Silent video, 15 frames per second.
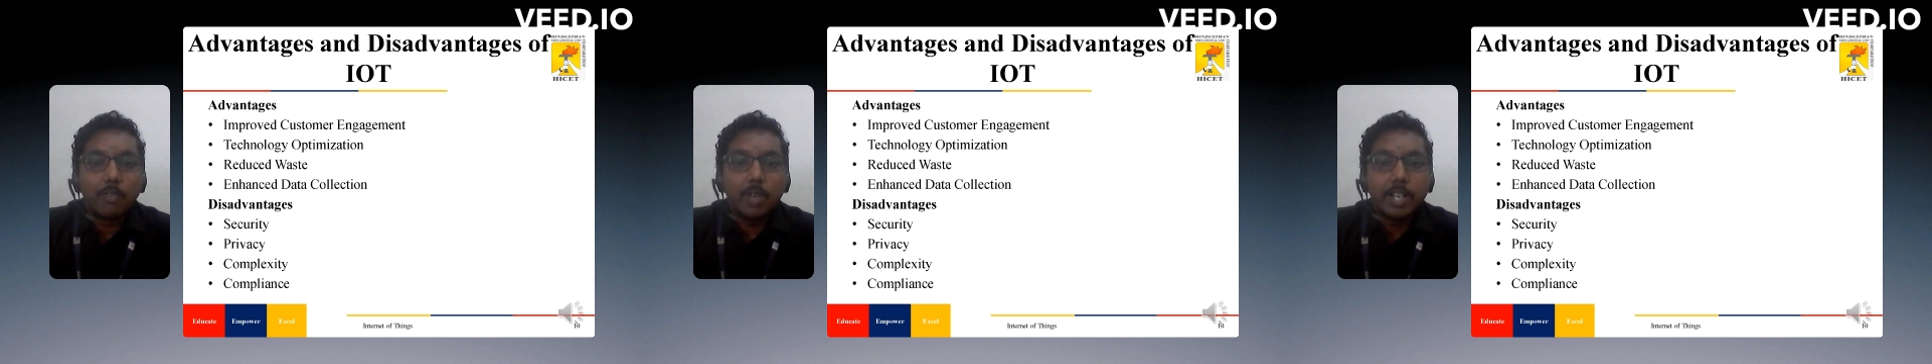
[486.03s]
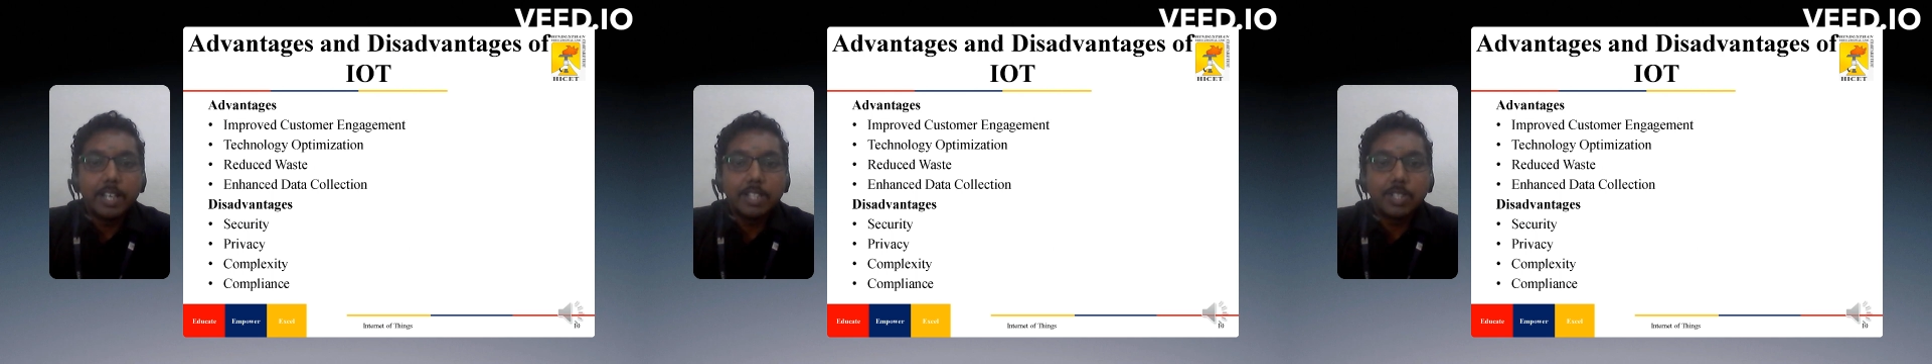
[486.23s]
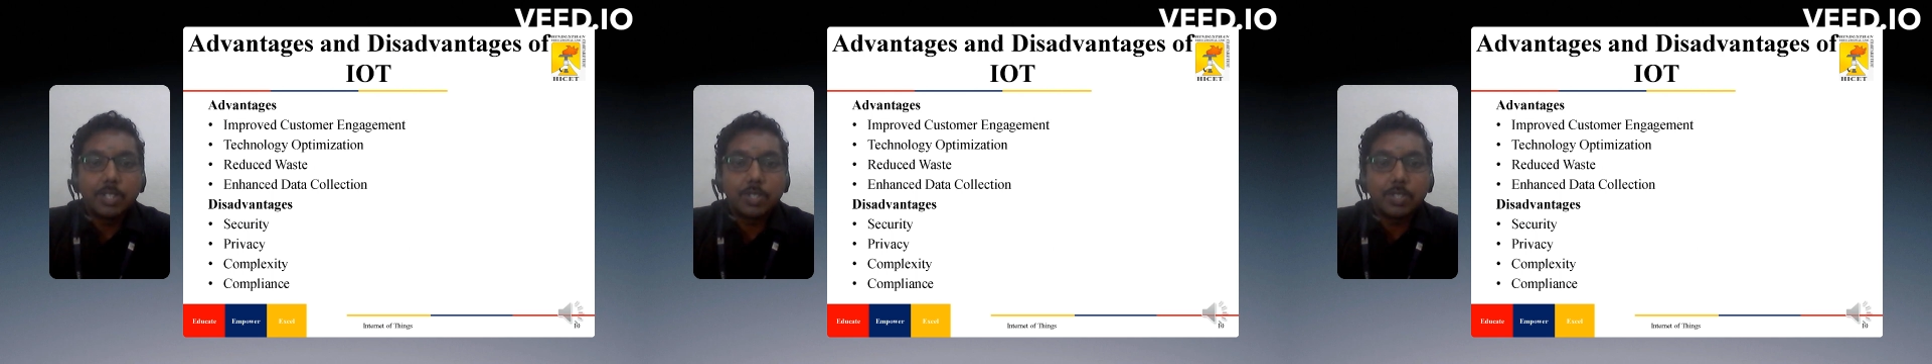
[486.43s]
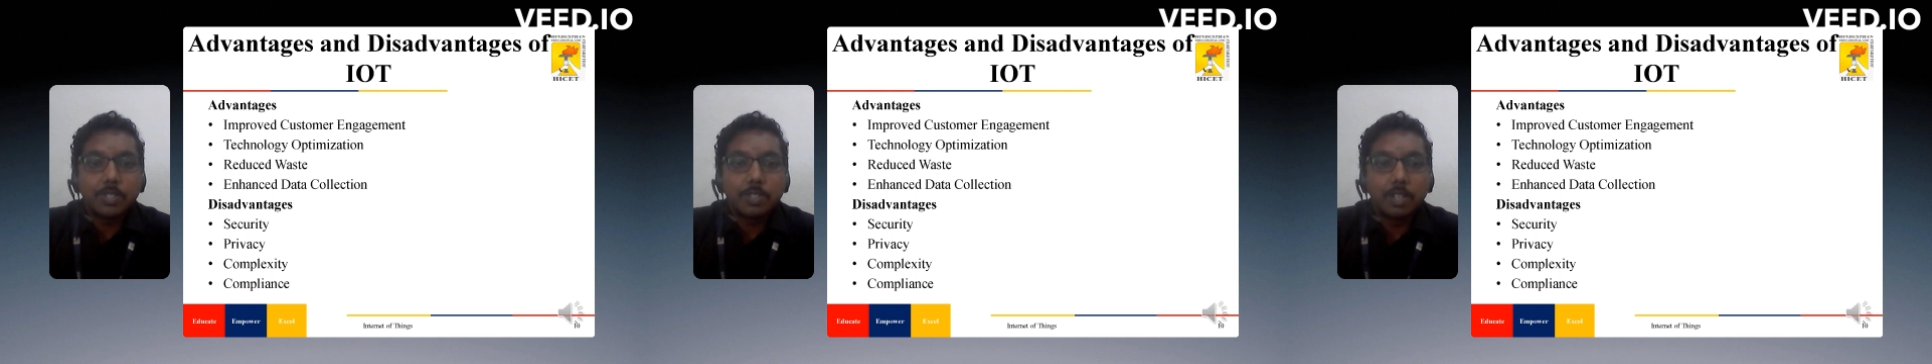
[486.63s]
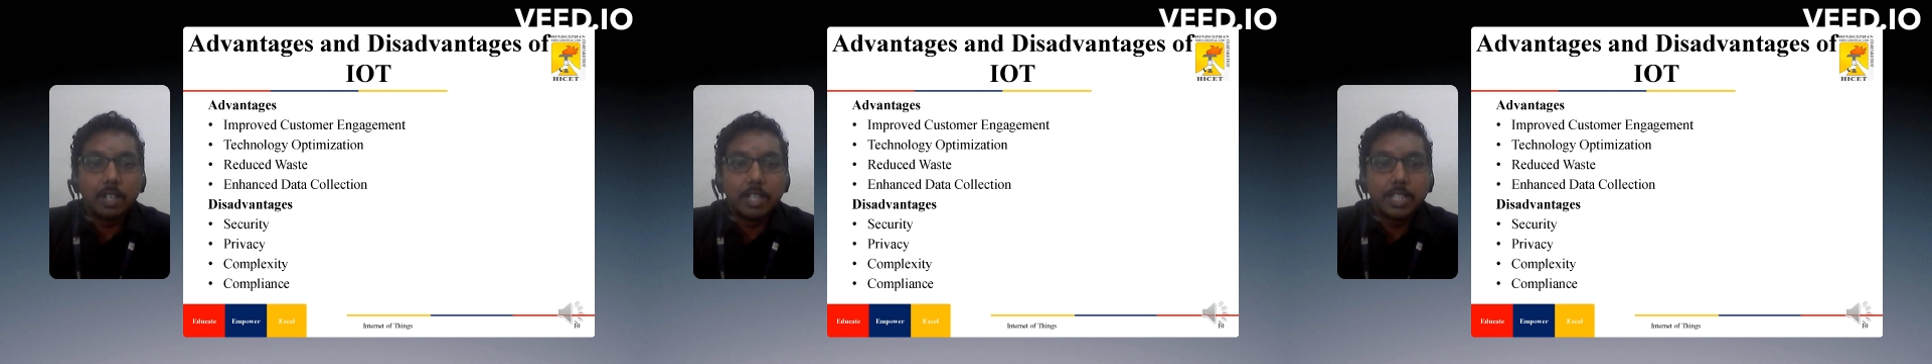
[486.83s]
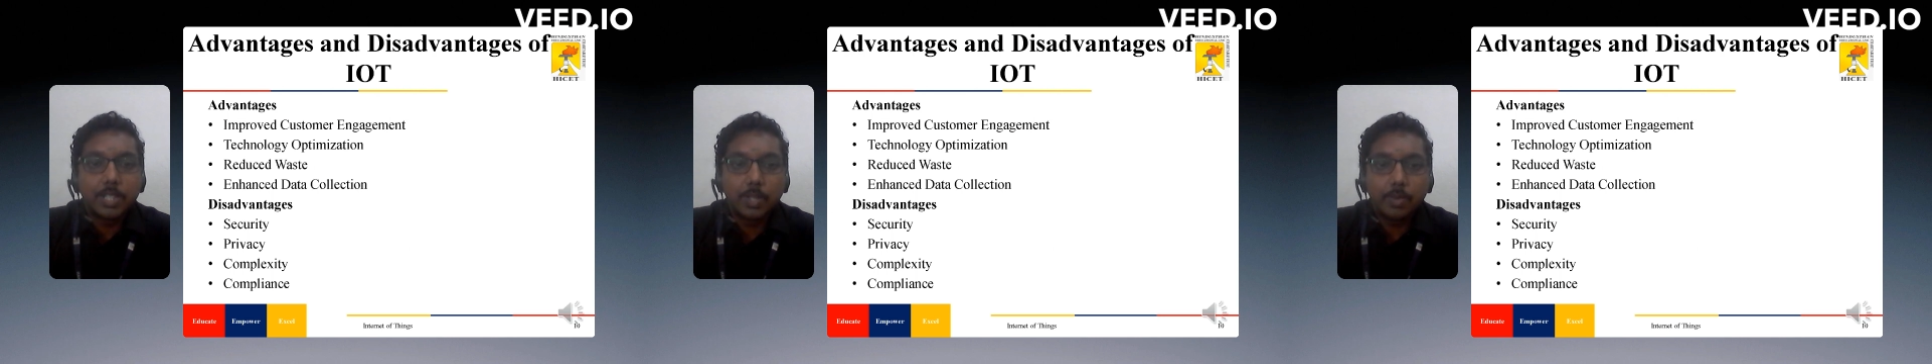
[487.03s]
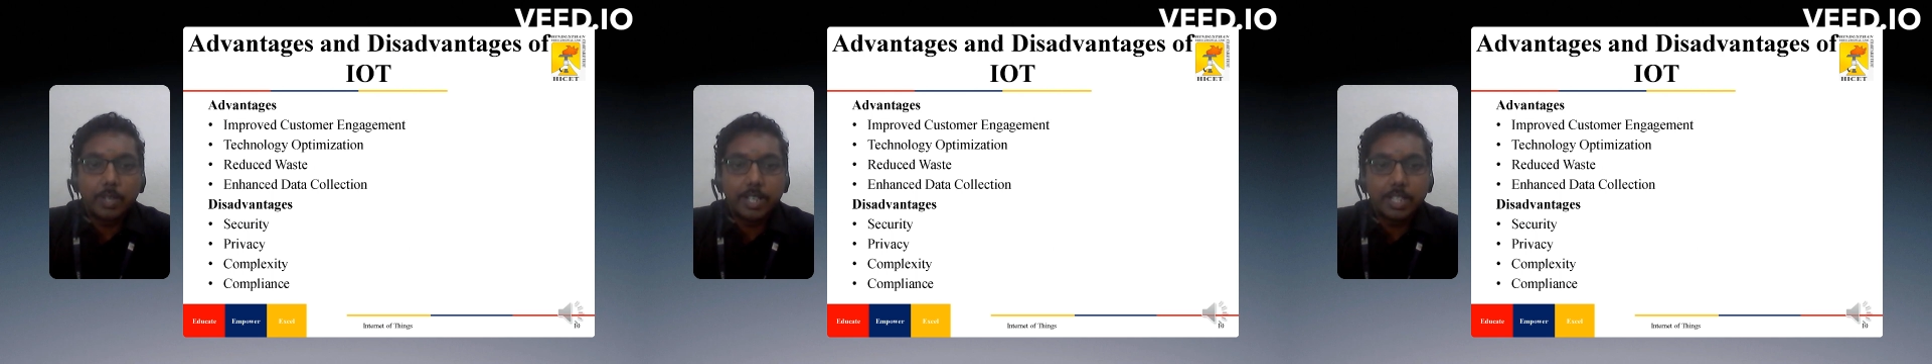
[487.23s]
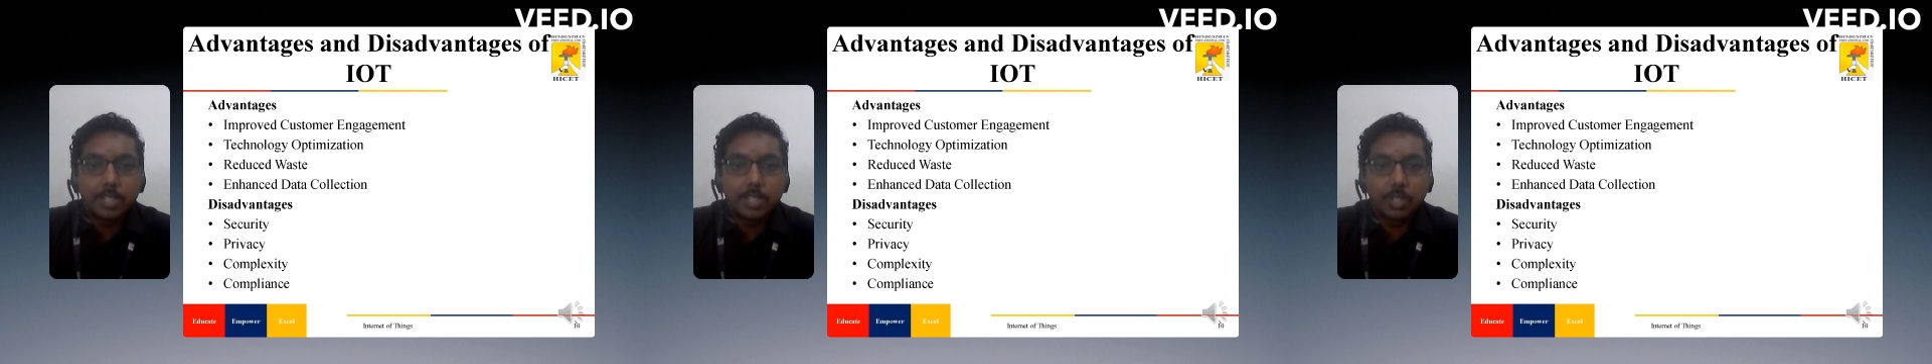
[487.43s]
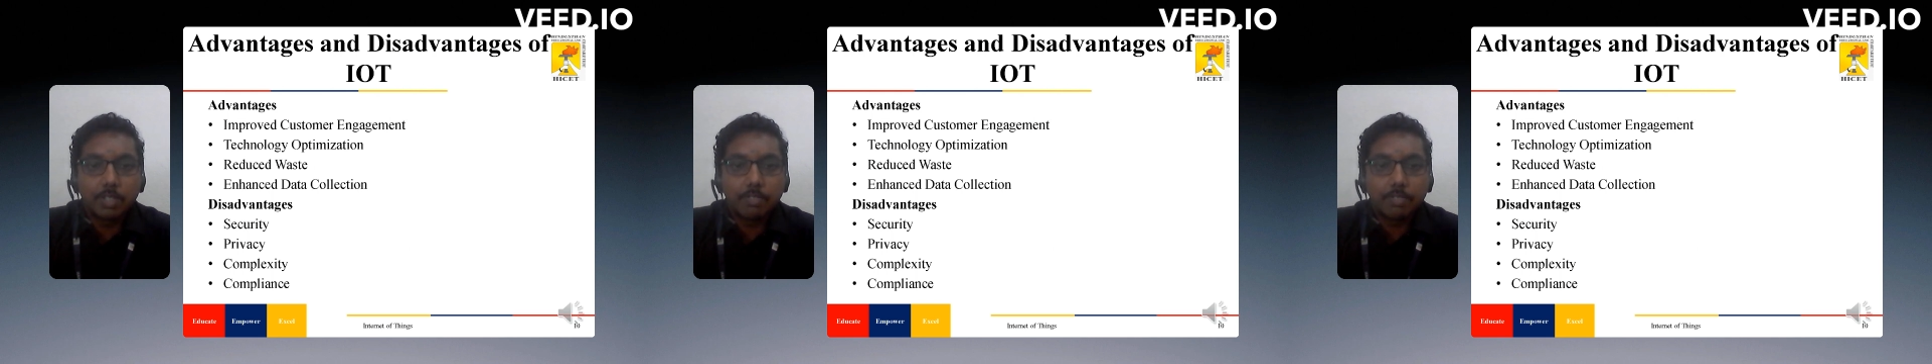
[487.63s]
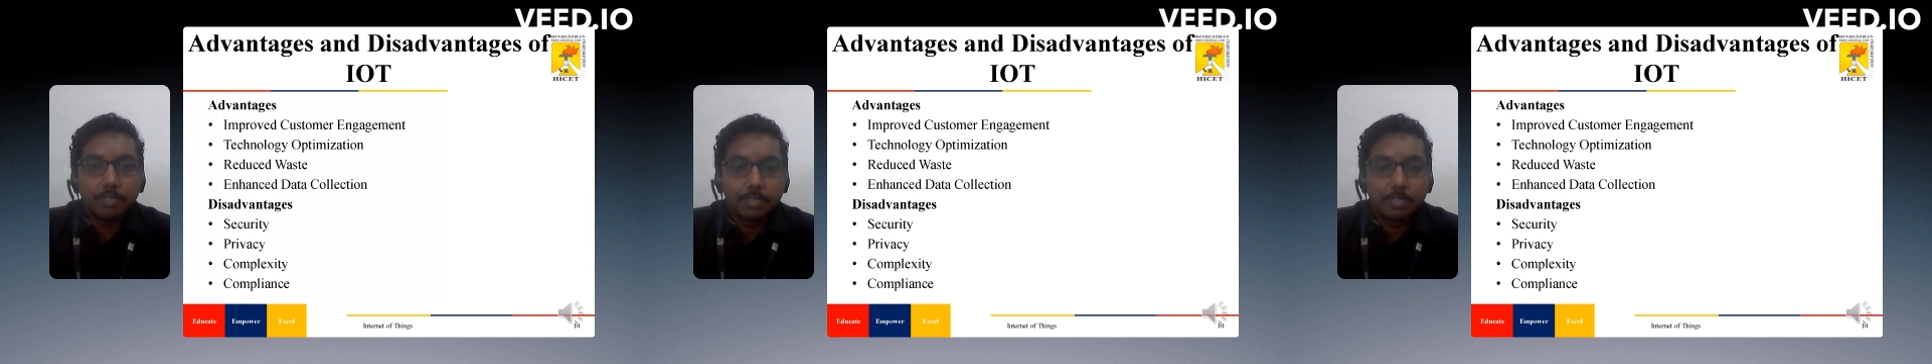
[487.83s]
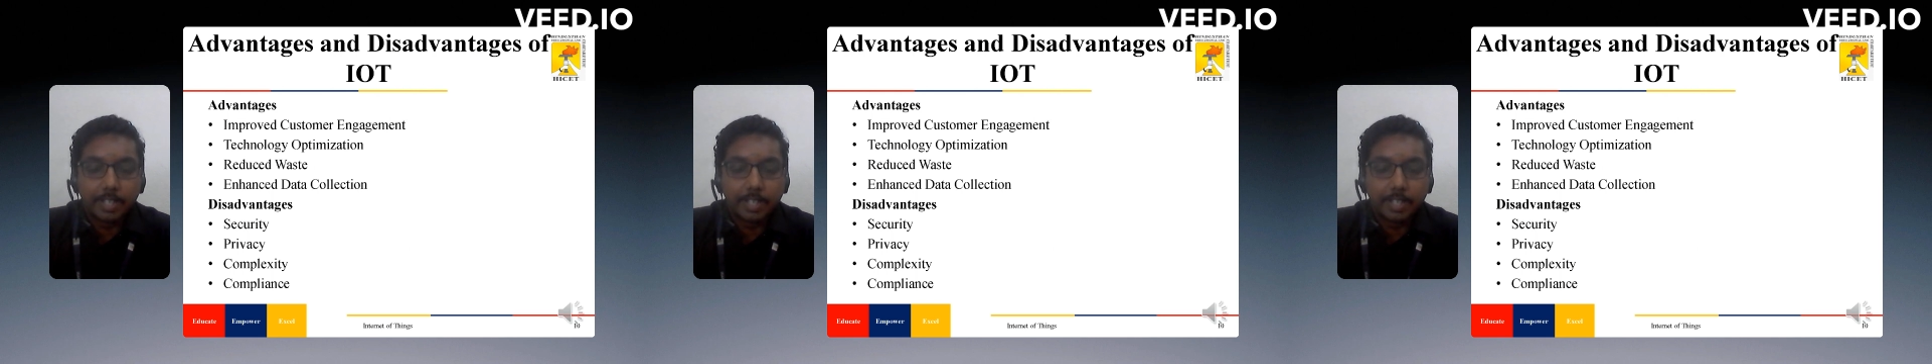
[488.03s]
advantages and disadvantages of